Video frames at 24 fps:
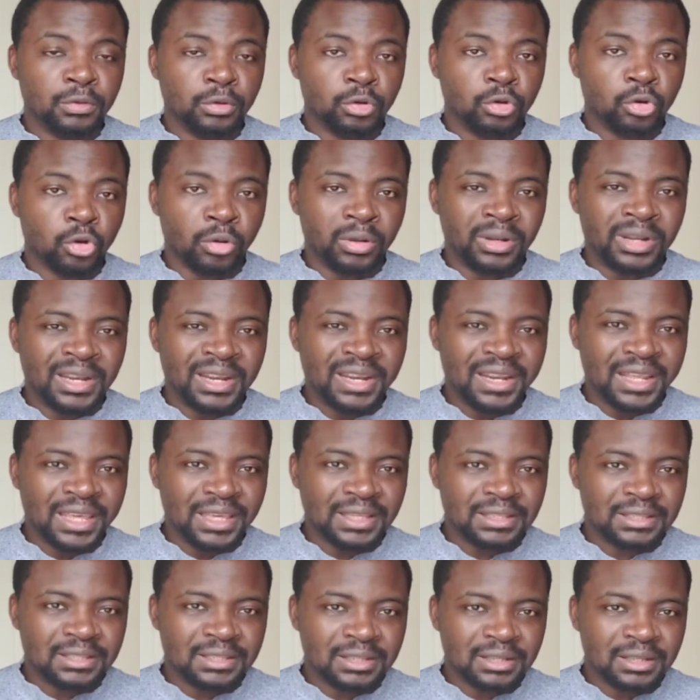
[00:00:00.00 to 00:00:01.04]
you
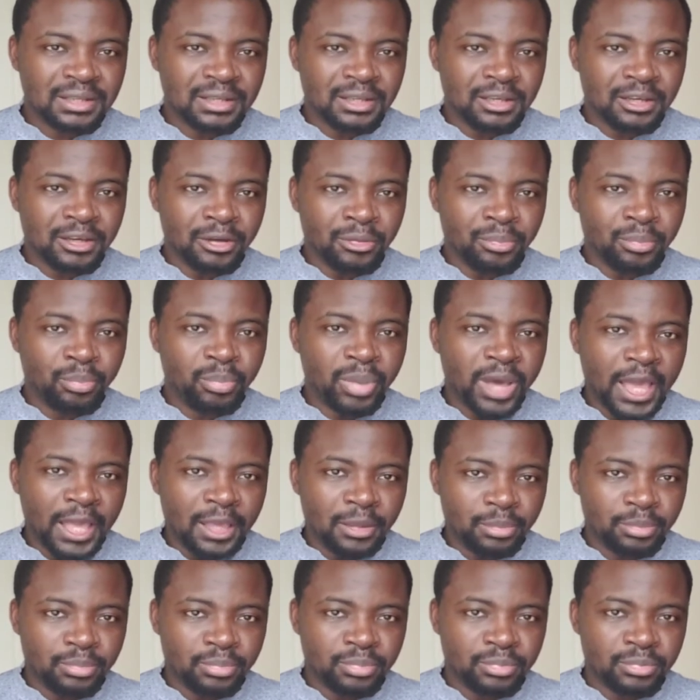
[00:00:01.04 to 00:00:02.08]
connect a
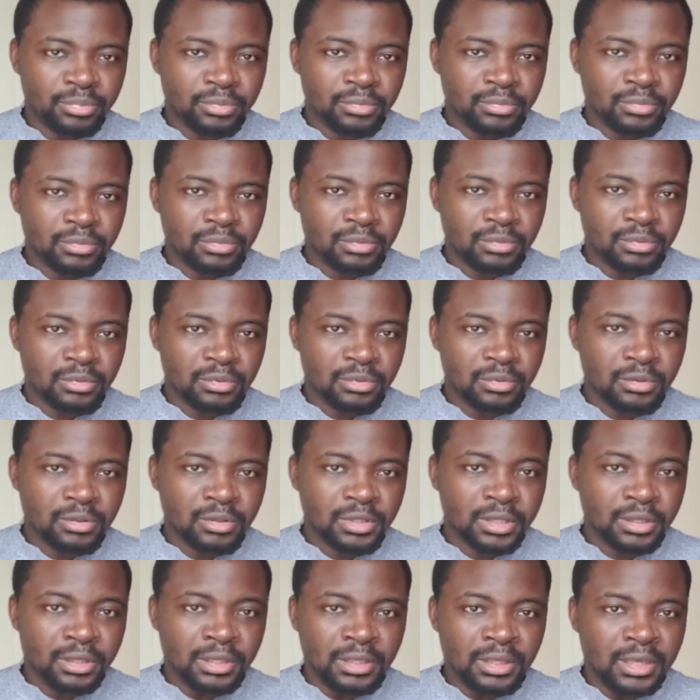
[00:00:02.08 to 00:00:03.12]
pipe,
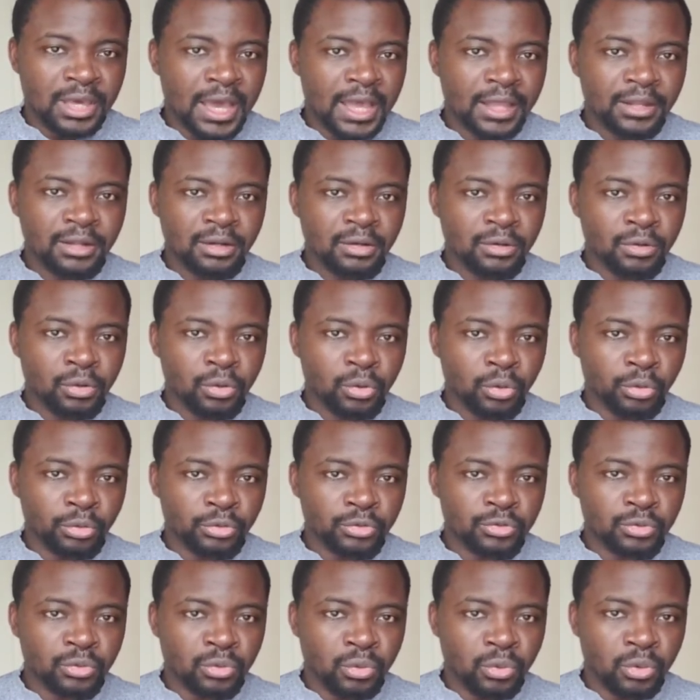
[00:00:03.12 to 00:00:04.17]
a garden
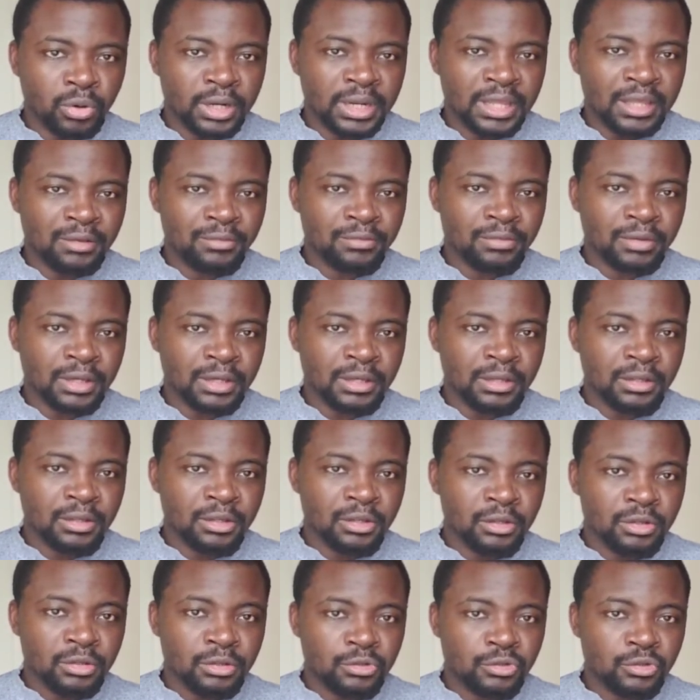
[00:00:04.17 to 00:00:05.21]
hose or whatever,
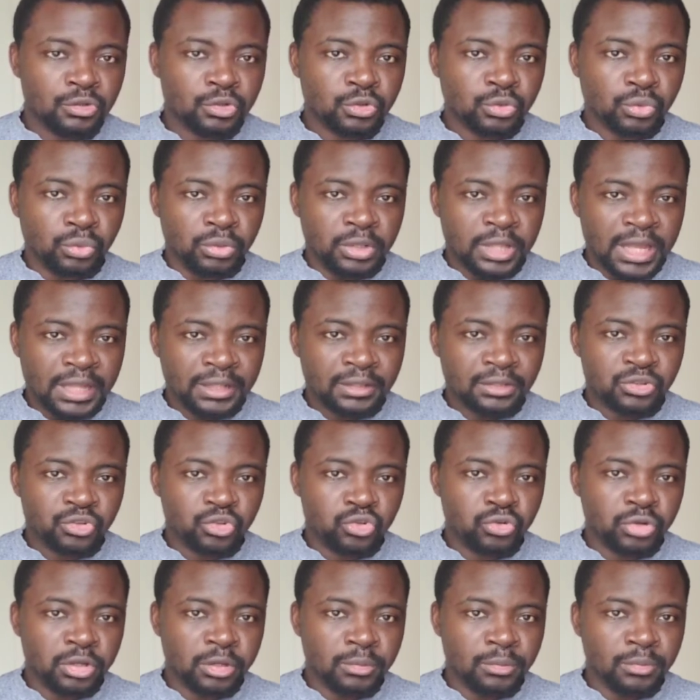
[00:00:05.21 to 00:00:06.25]
to that
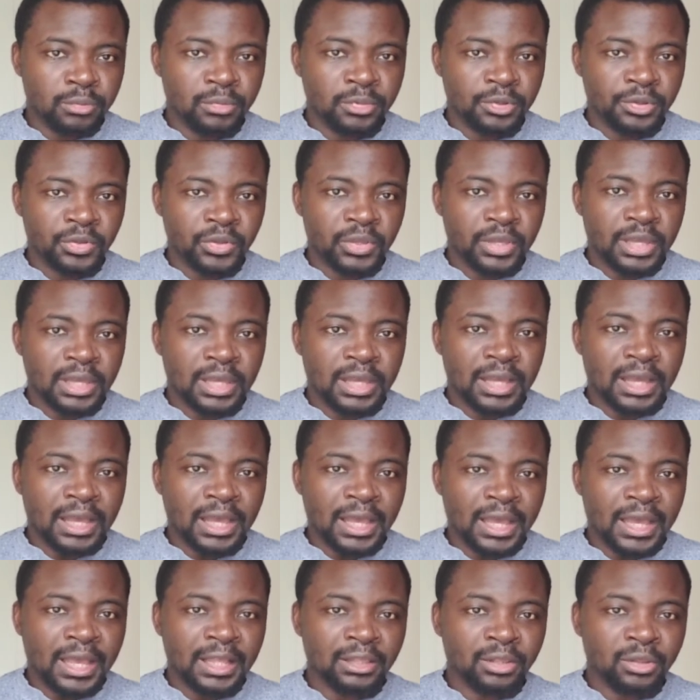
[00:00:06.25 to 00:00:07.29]
stream
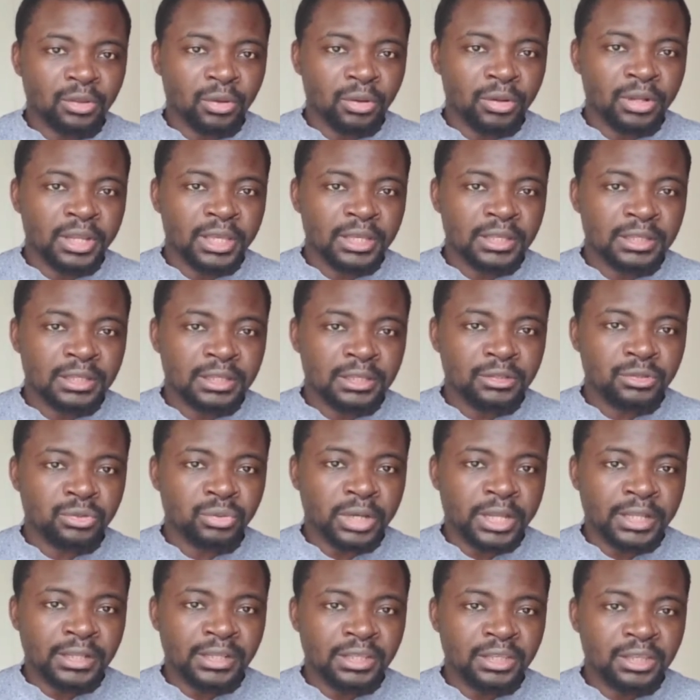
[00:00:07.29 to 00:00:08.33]
and connect it
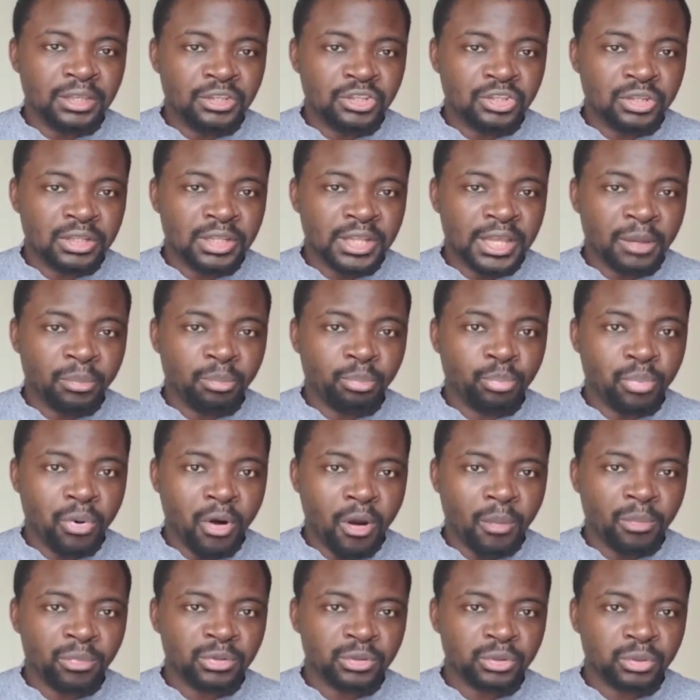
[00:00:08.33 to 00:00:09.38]
to an engine that
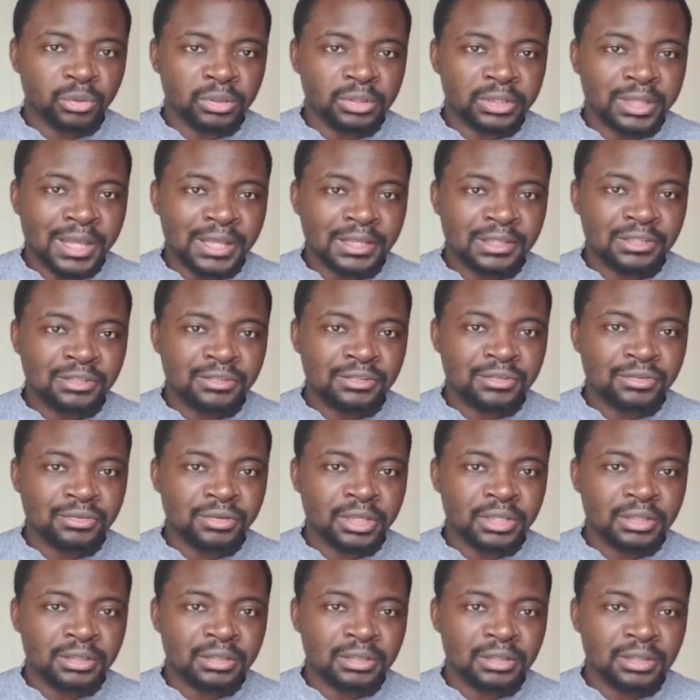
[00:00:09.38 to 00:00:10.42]
pumps water
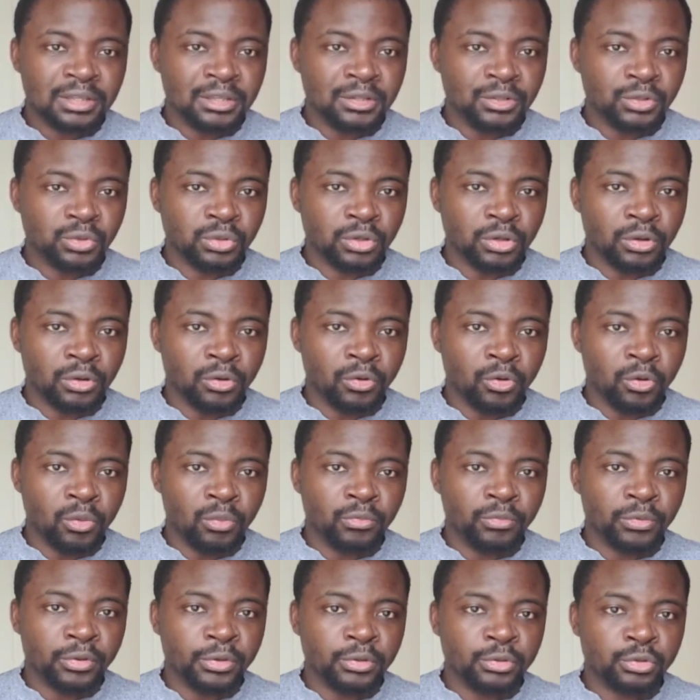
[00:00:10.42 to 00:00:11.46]
straight into your home
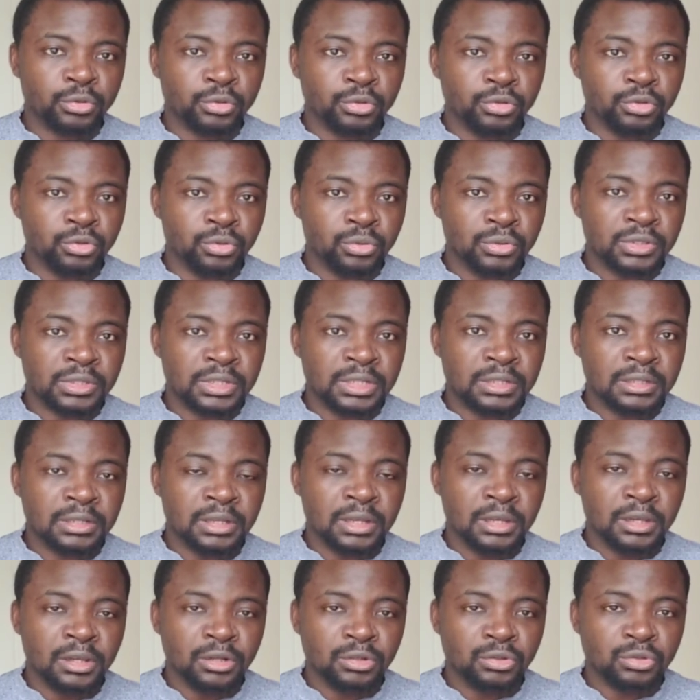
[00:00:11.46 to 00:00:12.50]
for you to use it
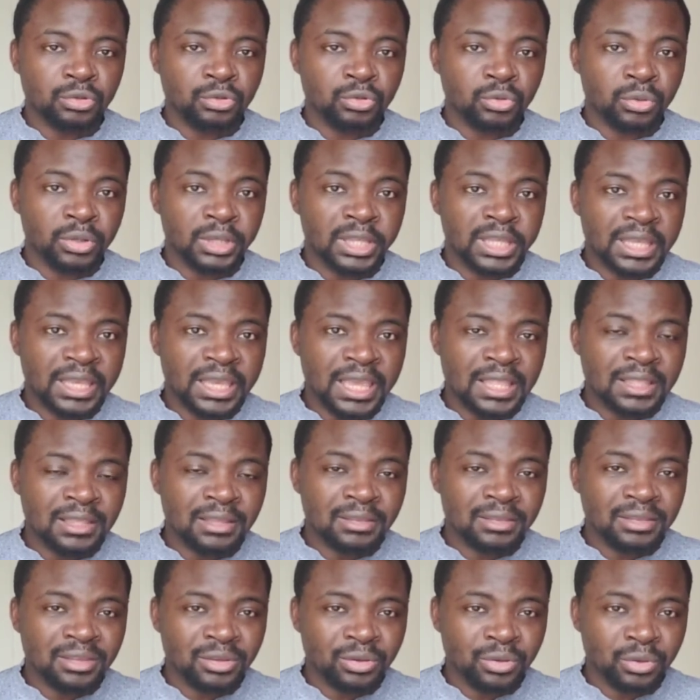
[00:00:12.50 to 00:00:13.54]
to do
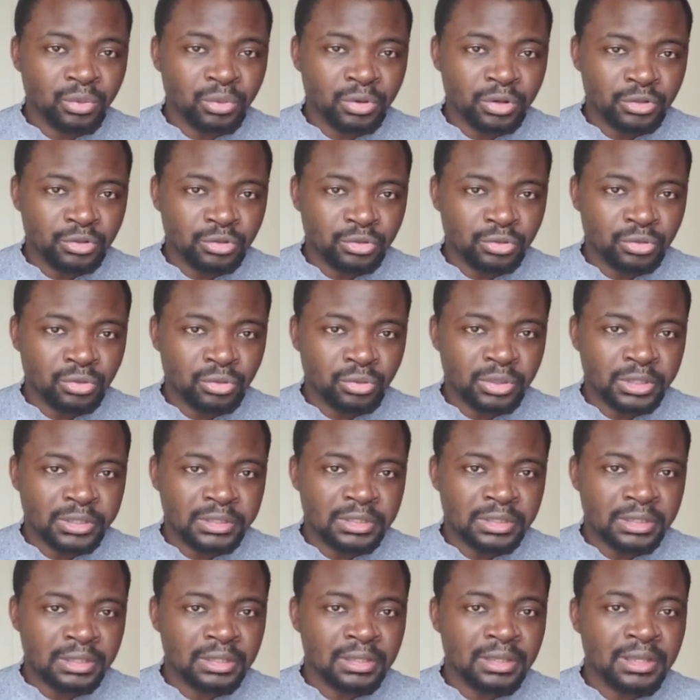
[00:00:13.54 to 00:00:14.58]
anything you want to do
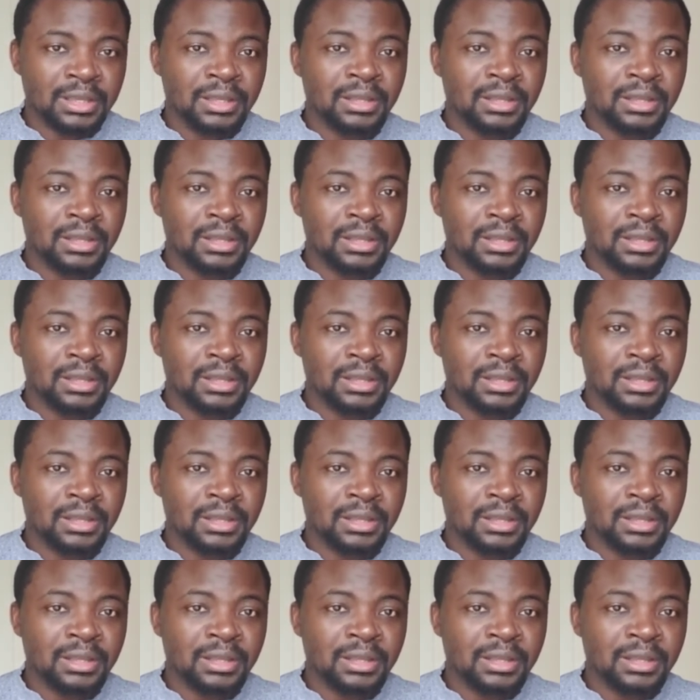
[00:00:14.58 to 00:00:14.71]
with it,